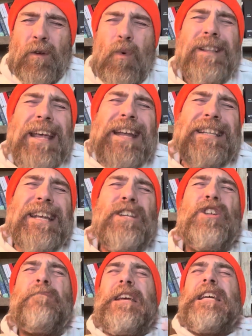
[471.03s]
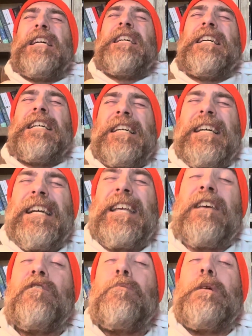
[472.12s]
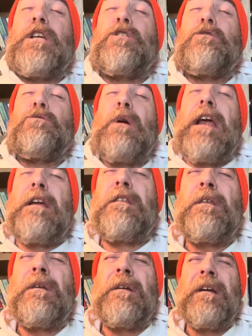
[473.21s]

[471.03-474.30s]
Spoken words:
What they did to me gives me strength.